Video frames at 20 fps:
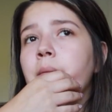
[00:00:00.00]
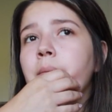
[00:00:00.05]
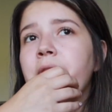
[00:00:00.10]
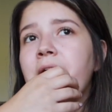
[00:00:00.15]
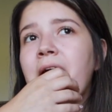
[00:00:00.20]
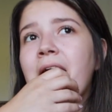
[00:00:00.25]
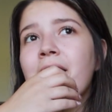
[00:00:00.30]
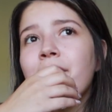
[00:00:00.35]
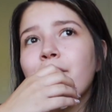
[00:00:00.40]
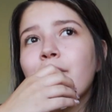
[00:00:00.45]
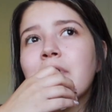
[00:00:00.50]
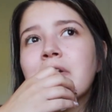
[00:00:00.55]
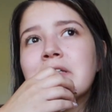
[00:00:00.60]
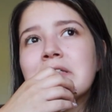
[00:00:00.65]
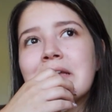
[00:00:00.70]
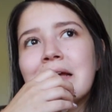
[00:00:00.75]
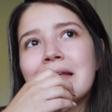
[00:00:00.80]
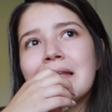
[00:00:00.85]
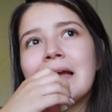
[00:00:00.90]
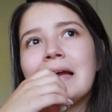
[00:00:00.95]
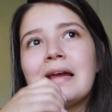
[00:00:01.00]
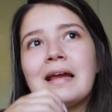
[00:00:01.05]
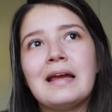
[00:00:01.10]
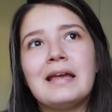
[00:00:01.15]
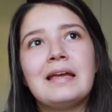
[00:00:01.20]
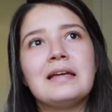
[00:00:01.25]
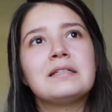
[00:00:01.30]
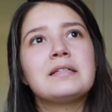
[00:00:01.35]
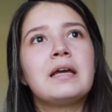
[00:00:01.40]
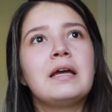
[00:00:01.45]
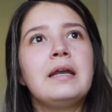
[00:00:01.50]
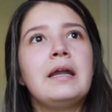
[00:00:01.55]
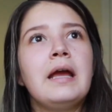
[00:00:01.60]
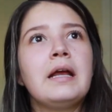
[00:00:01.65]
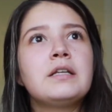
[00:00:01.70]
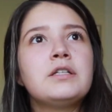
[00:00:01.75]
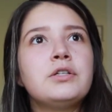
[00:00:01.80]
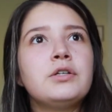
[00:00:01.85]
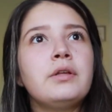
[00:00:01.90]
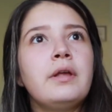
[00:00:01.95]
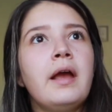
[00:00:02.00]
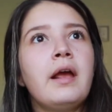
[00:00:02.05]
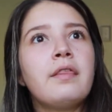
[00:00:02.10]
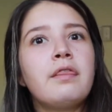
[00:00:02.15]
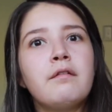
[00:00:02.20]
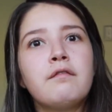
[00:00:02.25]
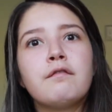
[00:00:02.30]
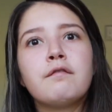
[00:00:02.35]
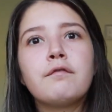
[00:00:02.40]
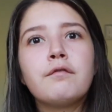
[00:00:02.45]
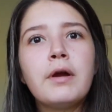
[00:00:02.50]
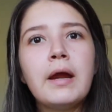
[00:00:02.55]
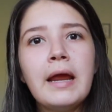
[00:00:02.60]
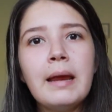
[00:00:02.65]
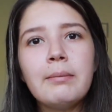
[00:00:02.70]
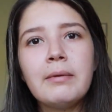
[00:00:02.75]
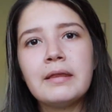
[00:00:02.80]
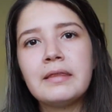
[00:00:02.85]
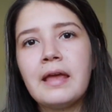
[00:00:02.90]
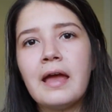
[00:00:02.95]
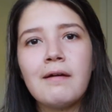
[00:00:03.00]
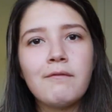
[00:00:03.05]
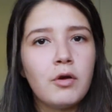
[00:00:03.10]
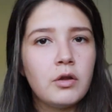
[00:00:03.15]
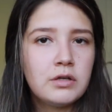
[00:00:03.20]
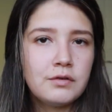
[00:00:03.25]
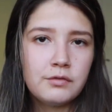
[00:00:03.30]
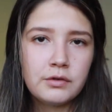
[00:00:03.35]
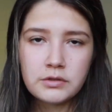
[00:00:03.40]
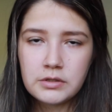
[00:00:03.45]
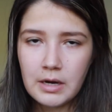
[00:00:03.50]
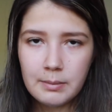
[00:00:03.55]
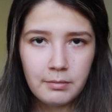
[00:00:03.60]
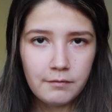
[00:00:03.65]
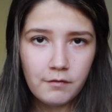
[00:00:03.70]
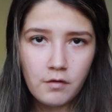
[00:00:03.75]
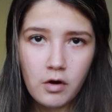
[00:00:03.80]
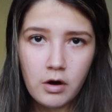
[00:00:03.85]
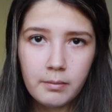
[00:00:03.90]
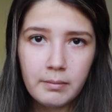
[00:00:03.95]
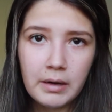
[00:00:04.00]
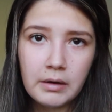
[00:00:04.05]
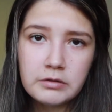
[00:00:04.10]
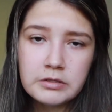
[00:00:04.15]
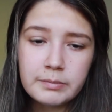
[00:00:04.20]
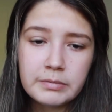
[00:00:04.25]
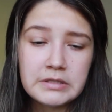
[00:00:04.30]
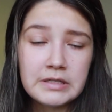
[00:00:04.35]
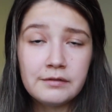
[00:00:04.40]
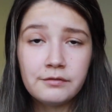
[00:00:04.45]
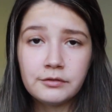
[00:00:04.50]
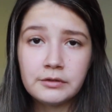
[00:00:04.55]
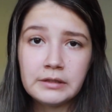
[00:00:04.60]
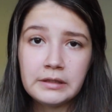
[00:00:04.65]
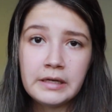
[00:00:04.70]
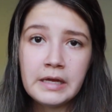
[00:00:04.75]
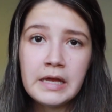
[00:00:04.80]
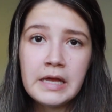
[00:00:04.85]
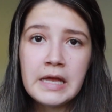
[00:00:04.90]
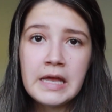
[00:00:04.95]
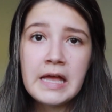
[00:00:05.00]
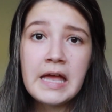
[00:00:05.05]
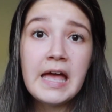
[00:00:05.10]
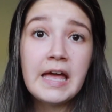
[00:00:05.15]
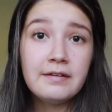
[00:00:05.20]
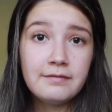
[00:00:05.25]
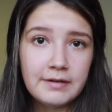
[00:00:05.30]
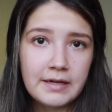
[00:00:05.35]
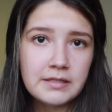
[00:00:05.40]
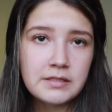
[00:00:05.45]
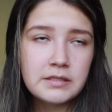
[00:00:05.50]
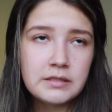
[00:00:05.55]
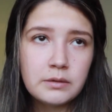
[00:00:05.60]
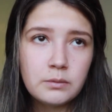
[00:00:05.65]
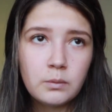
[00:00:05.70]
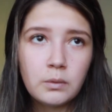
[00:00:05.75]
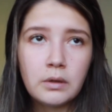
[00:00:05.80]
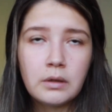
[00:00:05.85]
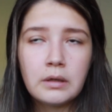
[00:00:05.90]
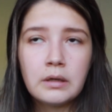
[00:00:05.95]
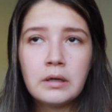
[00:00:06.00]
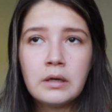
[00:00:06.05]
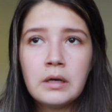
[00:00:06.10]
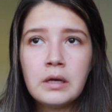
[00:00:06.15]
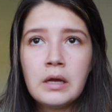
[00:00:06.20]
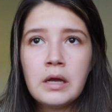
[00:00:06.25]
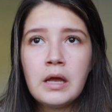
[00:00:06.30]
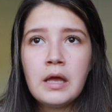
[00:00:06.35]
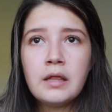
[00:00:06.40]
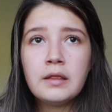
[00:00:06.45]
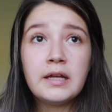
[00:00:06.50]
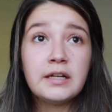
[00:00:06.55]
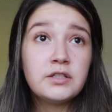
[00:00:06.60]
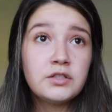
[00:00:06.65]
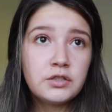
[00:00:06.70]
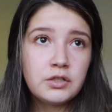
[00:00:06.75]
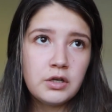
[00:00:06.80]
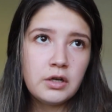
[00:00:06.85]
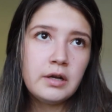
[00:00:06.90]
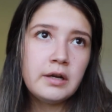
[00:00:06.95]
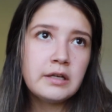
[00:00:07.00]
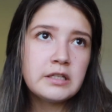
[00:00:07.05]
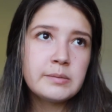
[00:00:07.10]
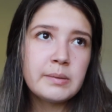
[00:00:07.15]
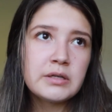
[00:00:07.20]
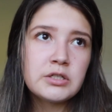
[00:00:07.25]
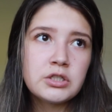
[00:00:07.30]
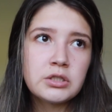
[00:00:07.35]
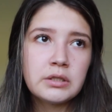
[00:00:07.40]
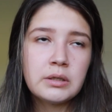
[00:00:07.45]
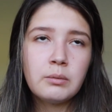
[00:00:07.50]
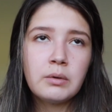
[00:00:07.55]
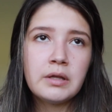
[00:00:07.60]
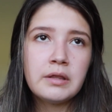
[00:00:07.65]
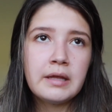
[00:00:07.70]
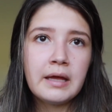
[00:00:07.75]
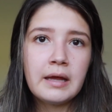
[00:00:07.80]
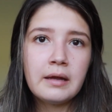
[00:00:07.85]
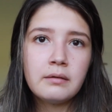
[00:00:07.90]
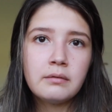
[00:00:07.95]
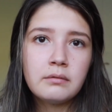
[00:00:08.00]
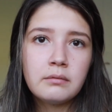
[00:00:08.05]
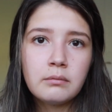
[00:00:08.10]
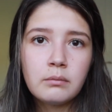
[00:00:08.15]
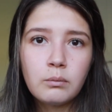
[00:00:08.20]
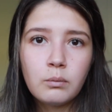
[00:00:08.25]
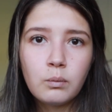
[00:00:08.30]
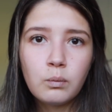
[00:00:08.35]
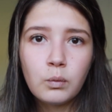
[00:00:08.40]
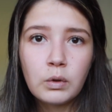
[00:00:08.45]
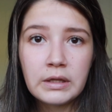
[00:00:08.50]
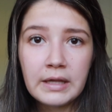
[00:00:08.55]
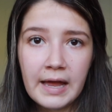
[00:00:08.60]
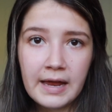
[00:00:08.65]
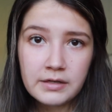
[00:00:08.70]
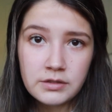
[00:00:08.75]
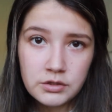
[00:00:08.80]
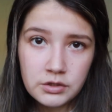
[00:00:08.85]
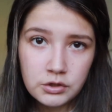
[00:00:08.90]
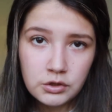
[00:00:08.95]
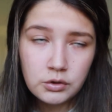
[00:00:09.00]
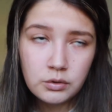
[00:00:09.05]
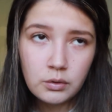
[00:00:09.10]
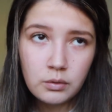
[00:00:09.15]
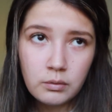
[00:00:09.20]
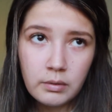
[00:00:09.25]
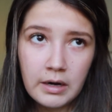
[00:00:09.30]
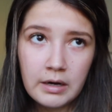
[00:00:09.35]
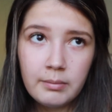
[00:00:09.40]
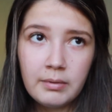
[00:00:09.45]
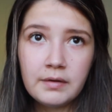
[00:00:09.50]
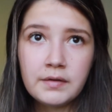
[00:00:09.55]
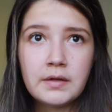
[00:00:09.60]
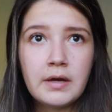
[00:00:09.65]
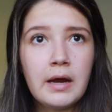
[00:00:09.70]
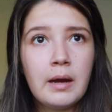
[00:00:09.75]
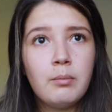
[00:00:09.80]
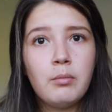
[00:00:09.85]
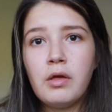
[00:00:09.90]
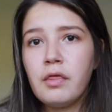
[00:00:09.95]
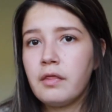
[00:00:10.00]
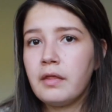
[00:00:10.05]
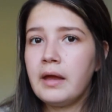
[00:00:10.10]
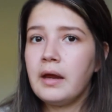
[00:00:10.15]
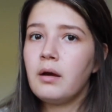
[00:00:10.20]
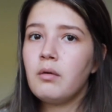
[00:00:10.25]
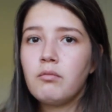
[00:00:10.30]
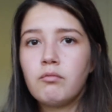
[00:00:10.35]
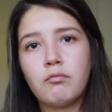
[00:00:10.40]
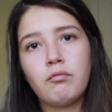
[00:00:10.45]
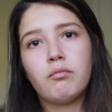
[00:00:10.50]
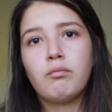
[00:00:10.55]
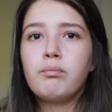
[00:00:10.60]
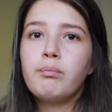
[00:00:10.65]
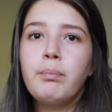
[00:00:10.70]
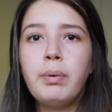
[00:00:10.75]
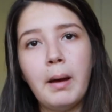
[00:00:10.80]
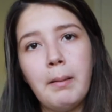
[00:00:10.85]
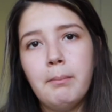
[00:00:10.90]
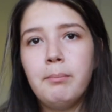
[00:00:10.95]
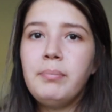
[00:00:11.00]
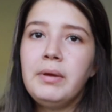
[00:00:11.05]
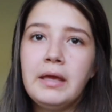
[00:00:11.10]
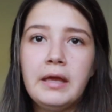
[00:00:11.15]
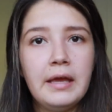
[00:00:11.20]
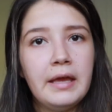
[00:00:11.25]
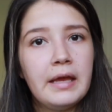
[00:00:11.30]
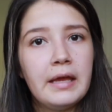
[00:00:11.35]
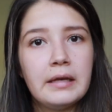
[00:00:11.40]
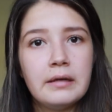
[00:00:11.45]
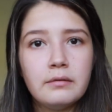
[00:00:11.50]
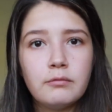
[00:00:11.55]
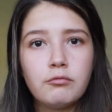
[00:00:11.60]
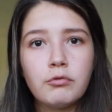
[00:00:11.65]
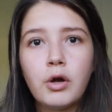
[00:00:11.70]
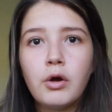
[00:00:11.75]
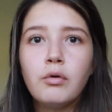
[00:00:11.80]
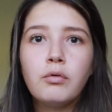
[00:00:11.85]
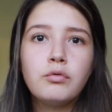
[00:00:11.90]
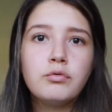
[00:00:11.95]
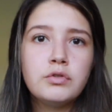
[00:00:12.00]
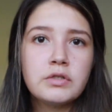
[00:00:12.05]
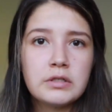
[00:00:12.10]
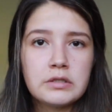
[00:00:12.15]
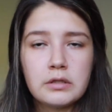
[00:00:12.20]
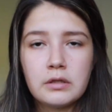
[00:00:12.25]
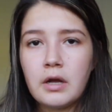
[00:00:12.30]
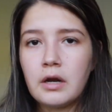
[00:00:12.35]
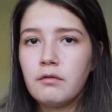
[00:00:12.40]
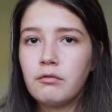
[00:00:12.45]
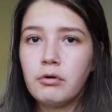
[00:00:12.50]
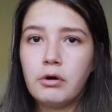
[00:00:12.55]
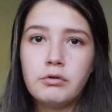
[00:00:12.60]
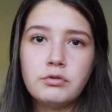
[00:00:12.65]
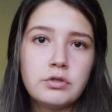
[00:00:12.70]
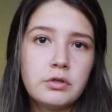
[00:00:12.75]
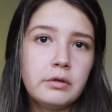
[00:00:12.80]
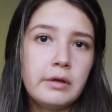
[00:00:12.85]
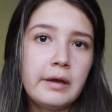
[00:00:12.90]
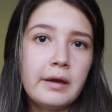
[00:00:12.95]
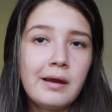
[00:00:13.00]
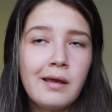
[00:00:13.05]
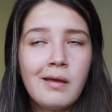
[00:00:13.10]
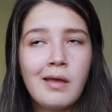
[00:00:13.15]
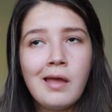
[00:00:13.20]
They have ones that like, I guess, connect to like the frame. Like they have all different types of car mounts, but definitely invest in one that's good, especially one that will last you quite a bit of time with like bumping and roads, because a lot of roads are like